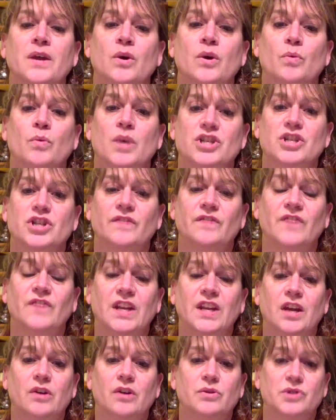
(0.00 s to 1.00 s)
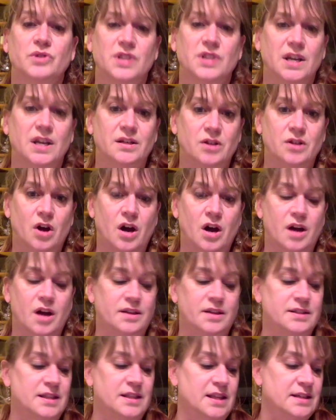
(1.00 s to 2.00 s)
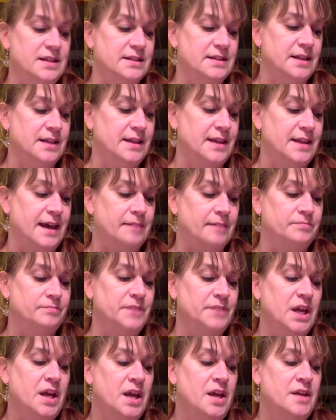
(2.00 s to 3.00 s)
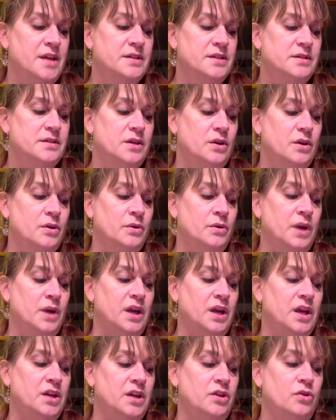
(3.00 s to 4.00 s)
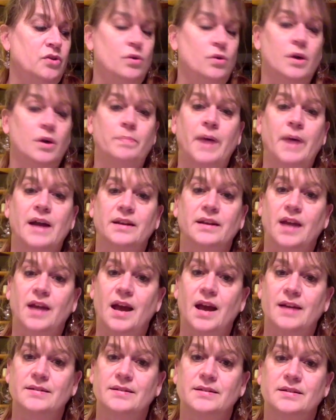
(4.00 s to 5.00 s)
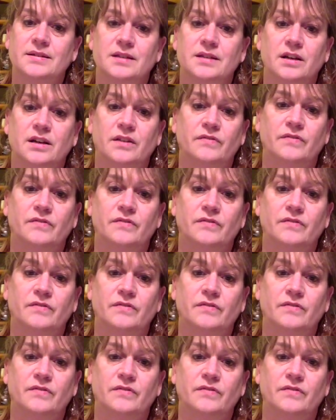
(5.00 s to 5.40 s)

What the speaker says: watching videos, TED Talks, things like that. So in your podcast of